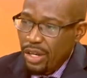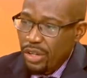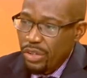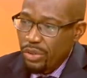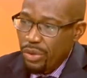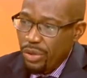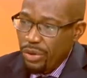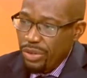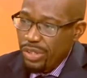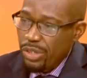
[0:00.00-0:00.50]

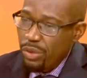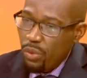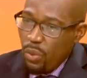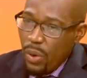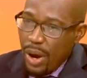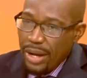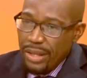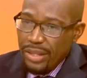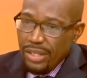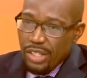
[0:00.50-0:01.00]
So the reason
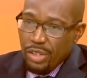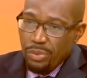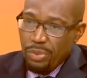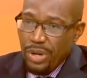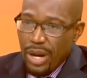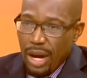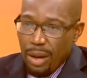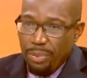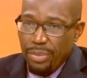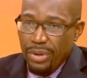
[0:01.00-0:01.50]
why this has
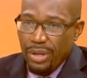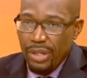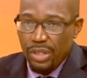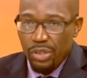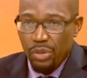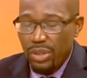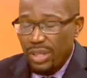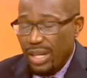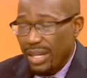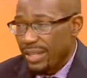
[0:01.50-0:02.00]
been happening
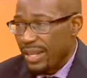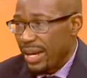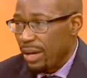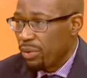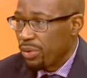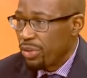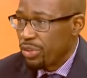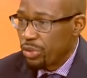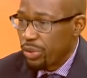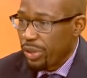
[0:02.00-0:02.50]
is not that there are
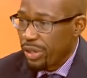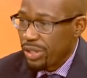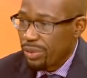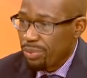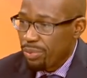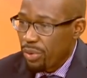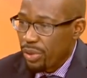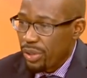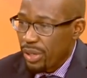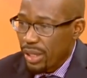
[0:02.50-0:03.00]
no insurance
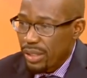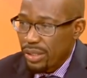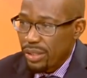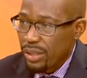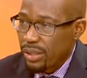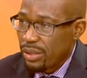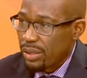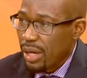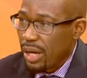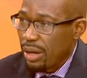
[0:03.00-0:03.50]

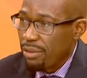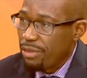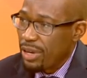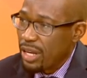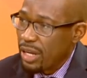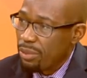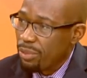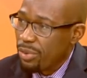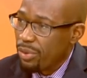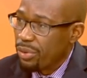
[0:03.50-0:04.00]
products
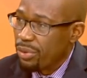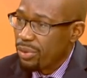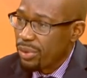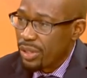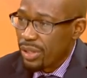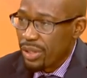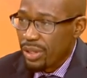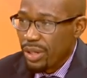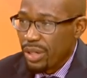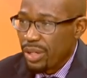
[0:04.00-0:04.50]
available
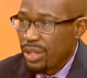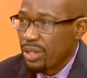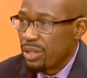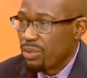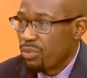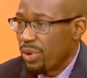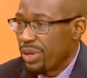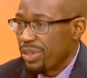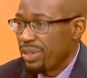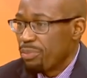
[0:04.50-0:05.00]

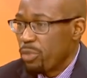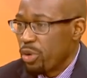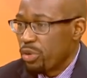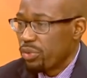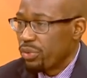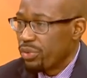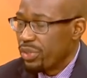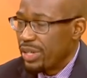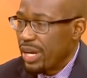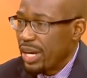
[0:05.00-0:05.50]
in where
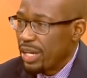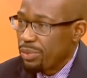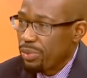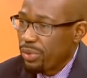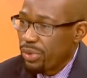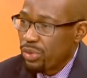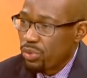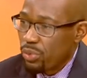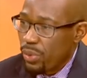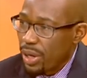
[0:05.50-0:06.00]
most of the
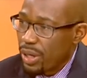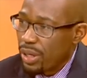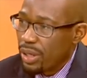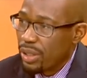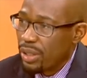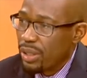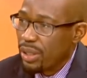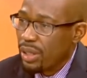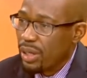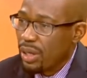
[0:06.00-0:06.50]
diasporans work,
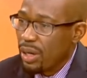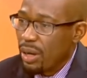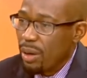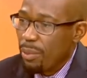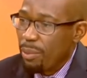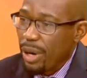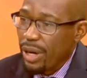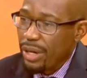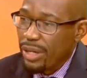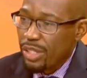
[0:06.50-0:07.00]

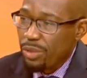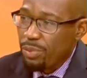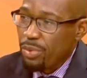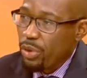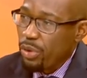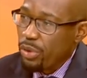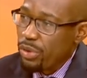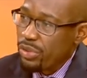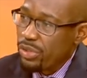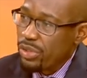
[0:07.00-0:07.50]
but it's
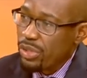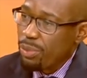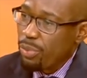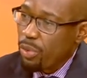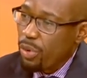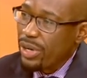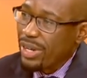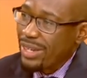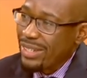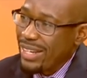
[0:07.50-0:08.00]
because the
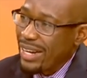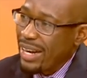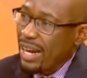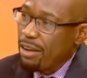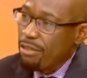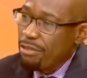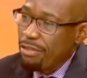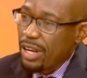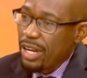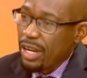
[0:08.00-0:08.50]
products that
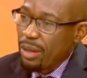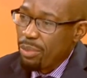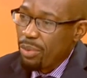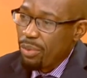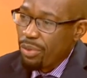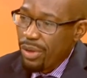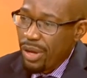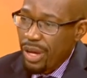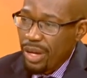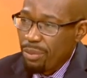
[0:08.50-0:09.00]
are
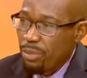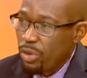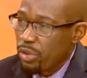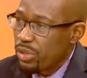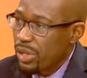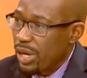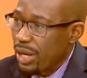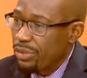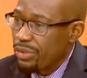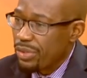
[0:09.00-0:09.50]
available there in
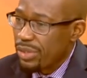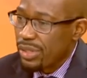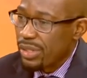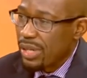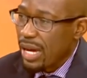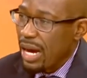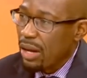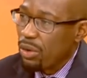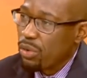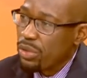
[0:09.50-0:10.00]
most countries
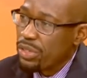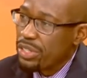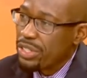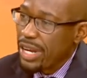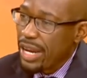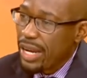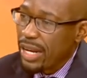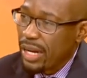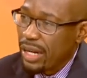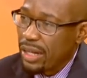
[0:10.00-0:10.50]
are not
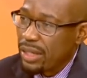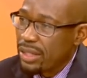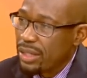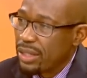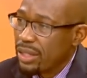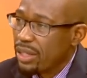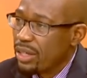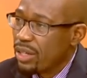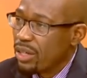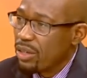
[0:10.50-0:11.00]
tailored
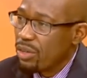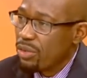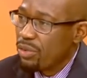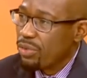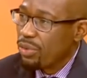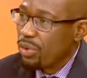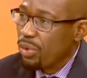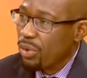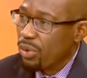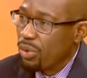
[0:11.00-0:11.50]

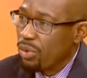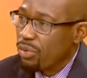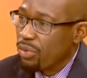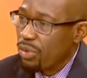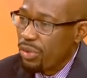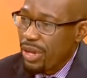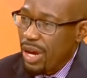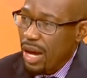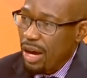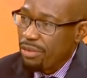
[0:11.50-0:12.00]
for
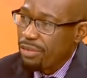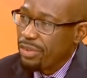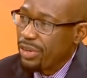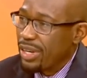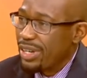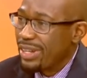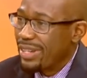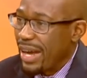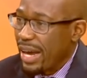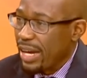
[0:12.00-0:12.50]
the
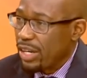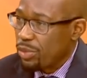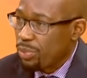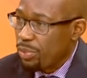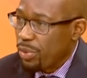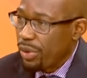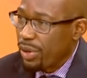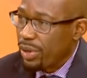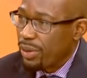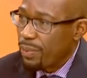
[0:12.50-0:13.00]
African
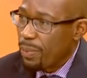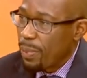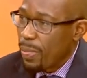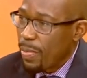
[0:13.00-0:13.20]
diaspora.